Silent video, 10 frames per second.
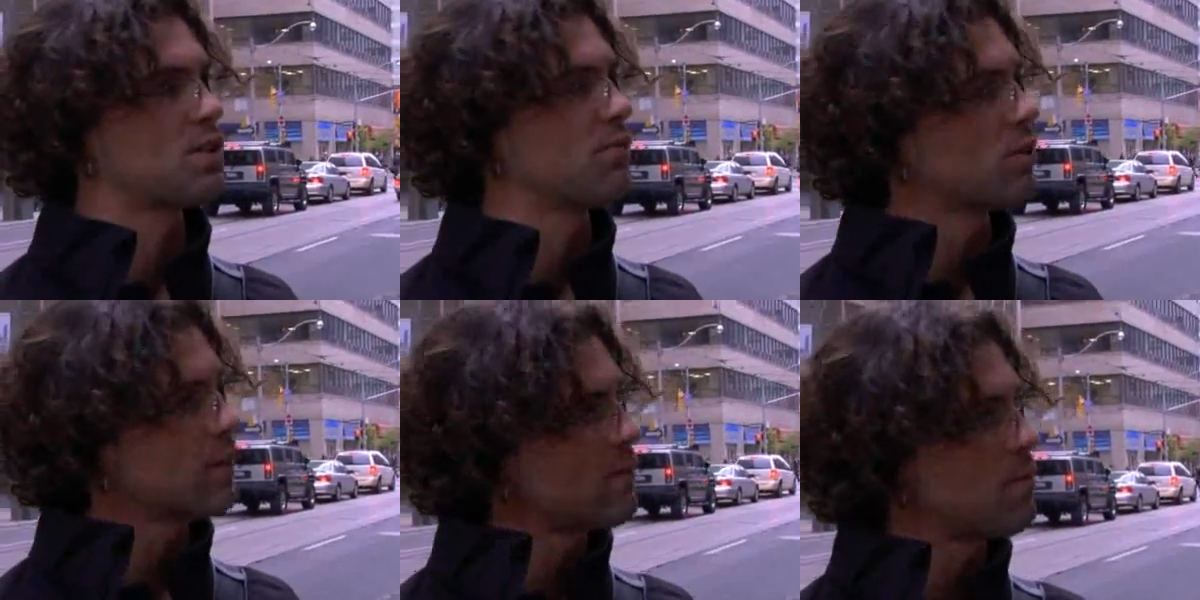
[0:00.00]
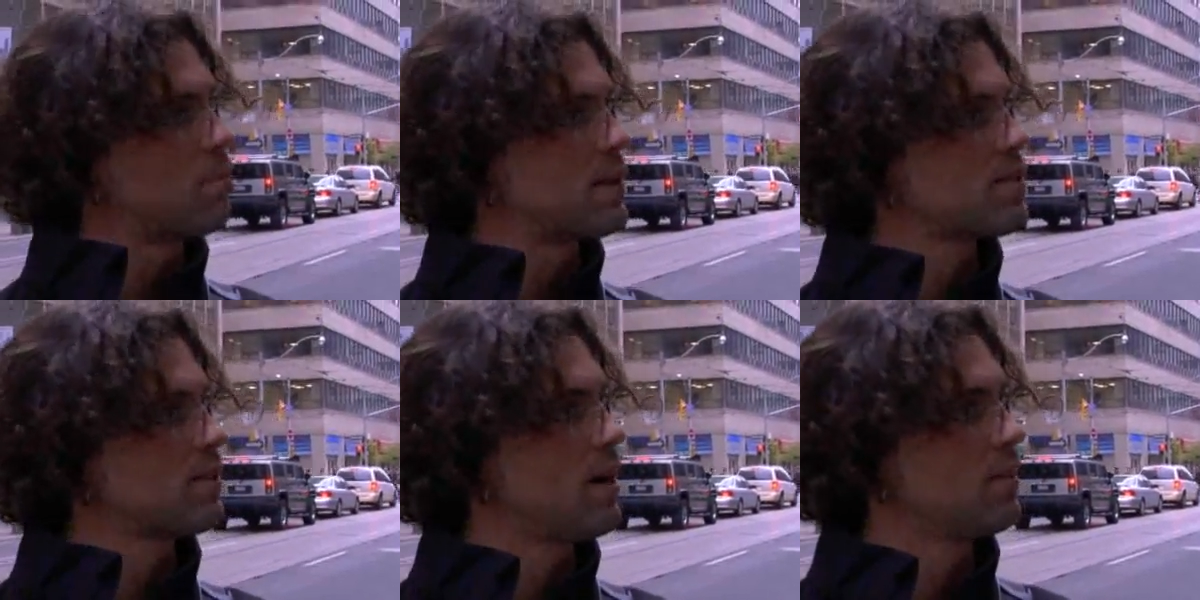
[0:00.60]
And if you don't have that
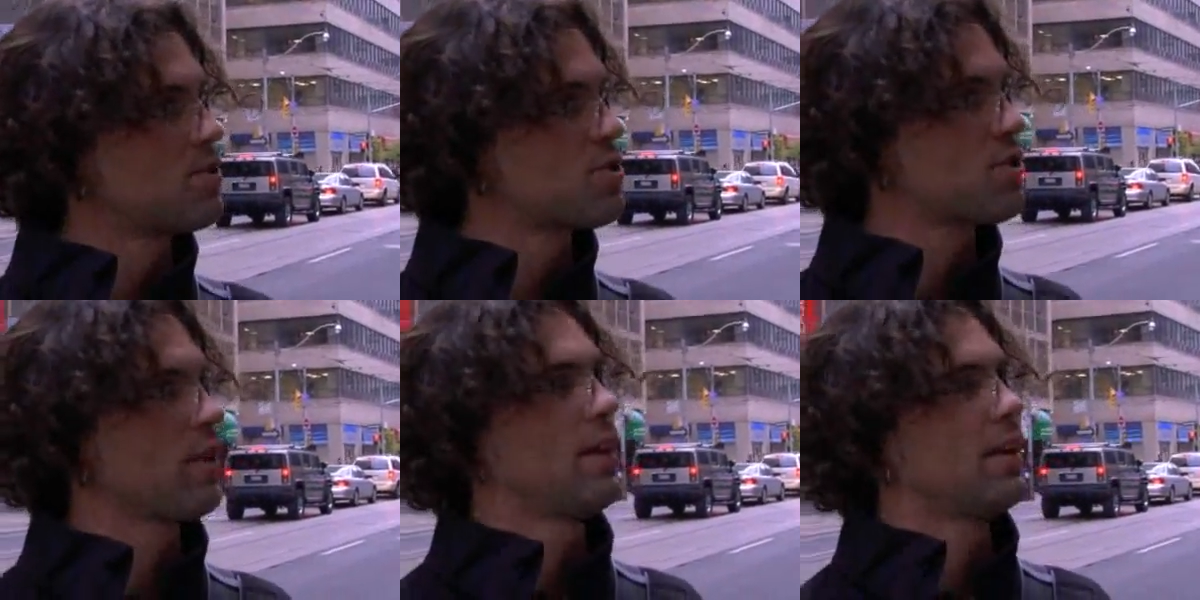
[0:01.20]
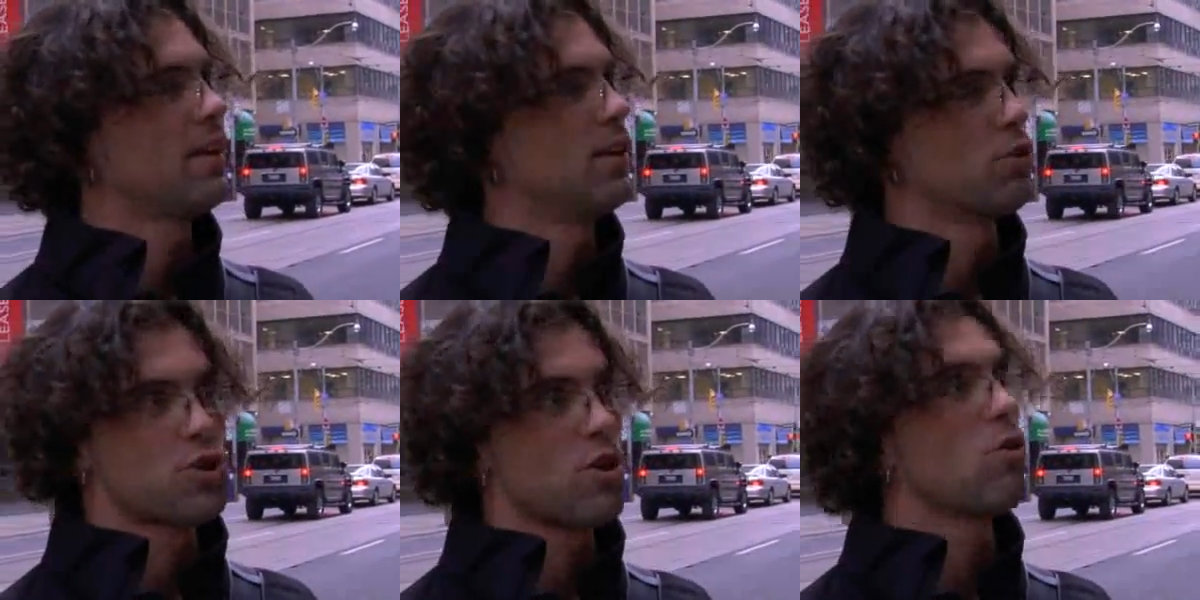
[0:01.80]
base knowledge, it'll
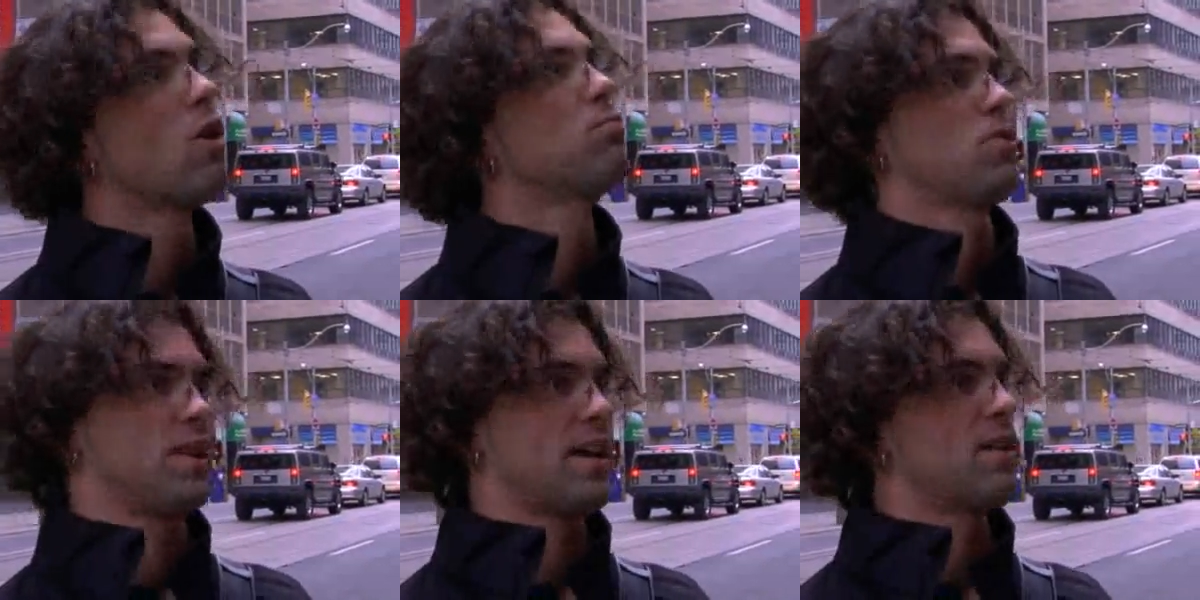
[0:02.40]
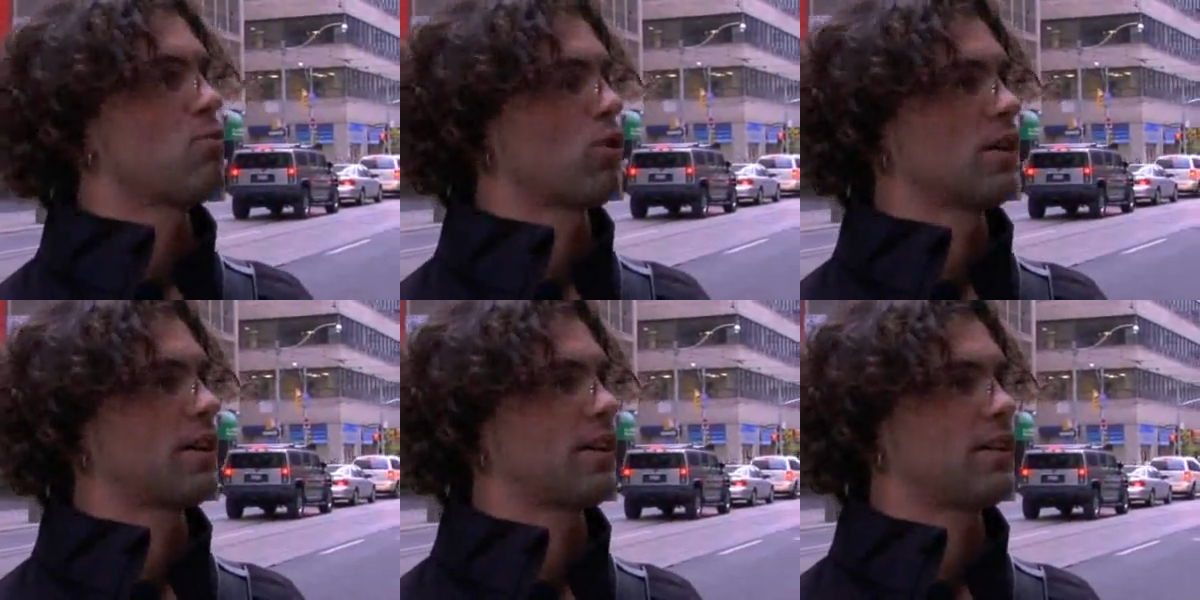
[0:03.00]
show up one day at
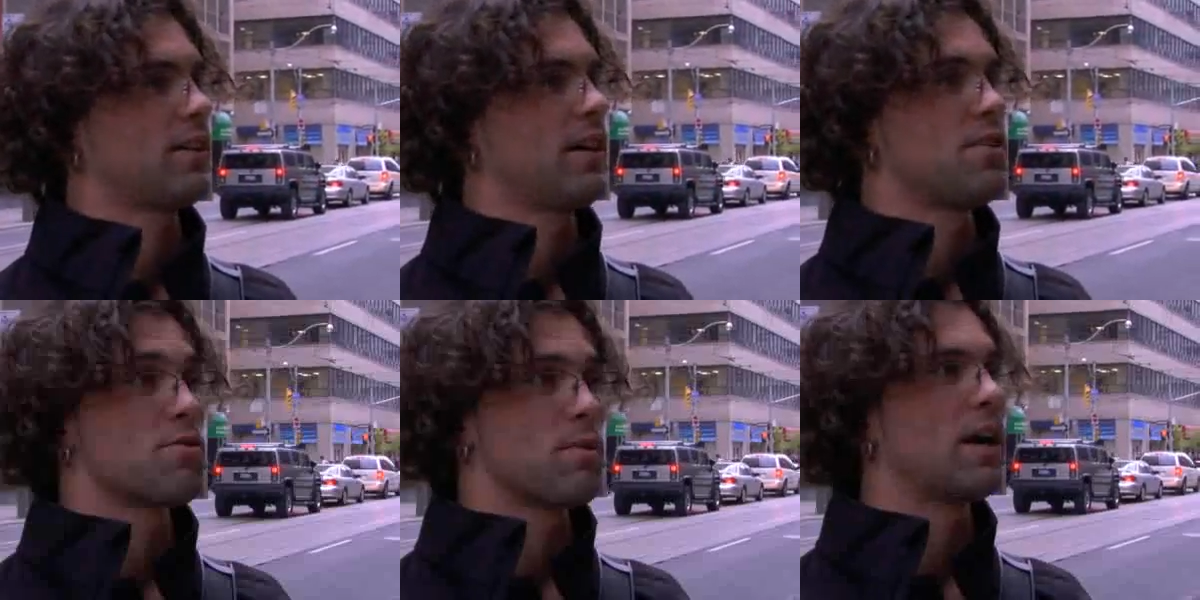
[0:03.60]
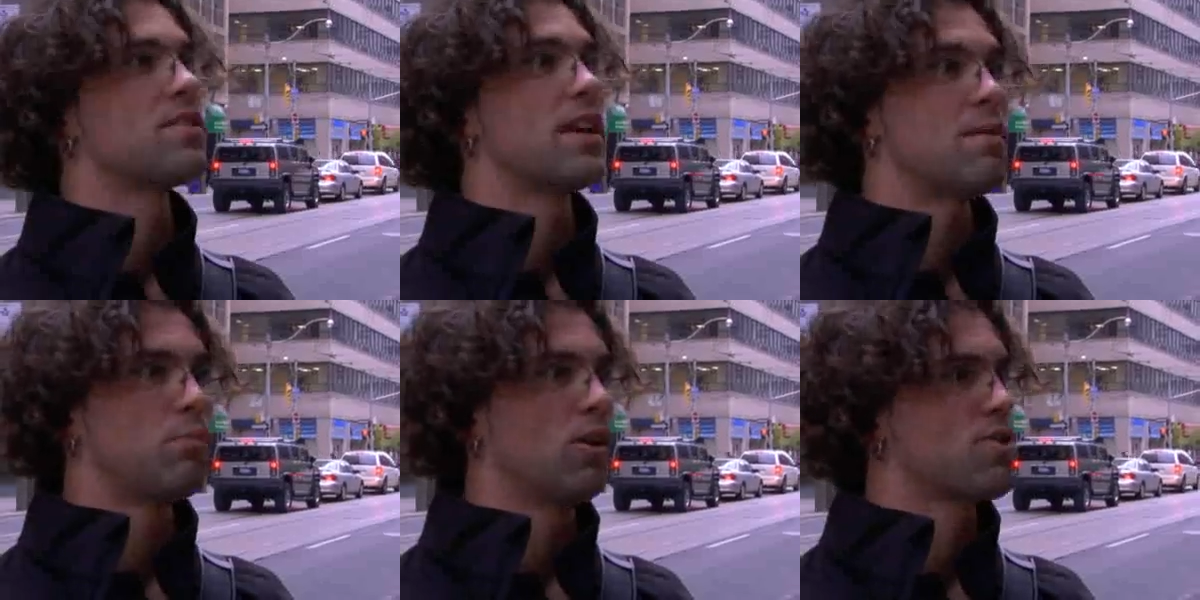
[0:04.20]
work and you're behind the
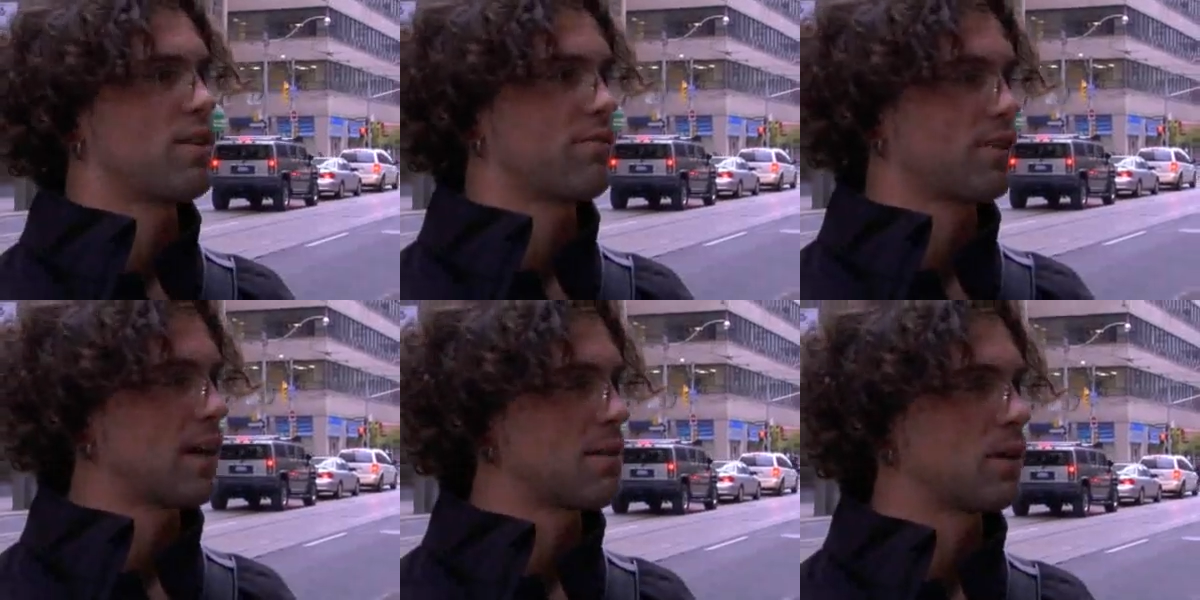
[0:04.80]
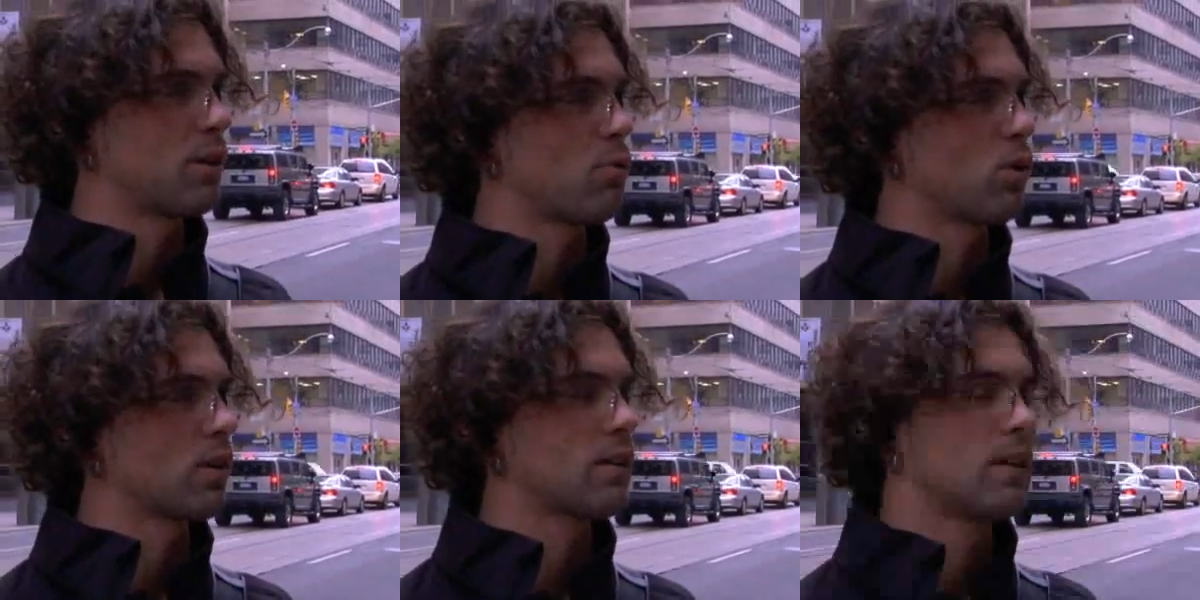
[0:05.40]
8 ball trying to figure out how to make it work.